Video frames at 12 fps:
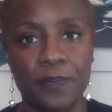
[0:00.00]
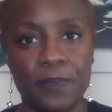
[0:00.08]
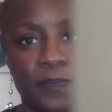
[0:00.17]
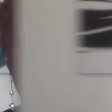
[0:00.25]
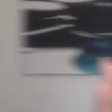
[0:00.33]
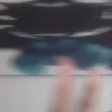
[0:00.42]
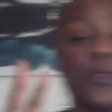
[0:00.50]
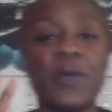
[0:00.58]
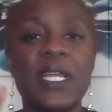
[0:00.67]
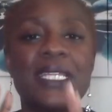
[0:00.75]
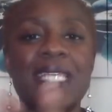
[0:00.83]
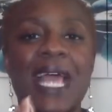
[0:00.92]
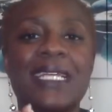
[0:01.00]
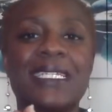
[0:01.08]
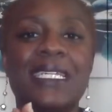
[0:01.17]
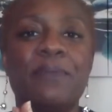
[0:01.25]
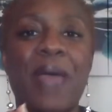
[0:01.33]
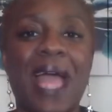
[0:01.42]
Number three is
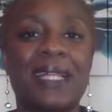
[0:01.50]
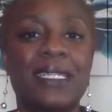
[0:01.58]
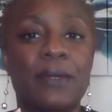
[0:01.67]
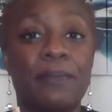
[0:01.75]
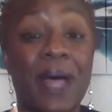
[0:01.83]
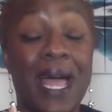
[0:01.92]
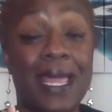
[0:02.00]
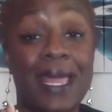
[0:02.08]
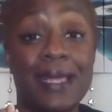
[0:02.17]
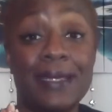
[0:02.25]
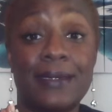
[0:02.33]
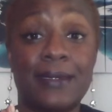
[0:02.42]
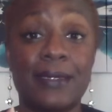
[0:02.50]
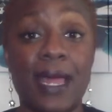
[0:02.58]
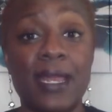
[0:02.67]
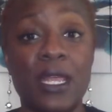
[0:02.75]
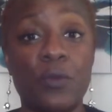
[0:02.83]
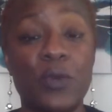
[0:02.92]
actually backed up by a study,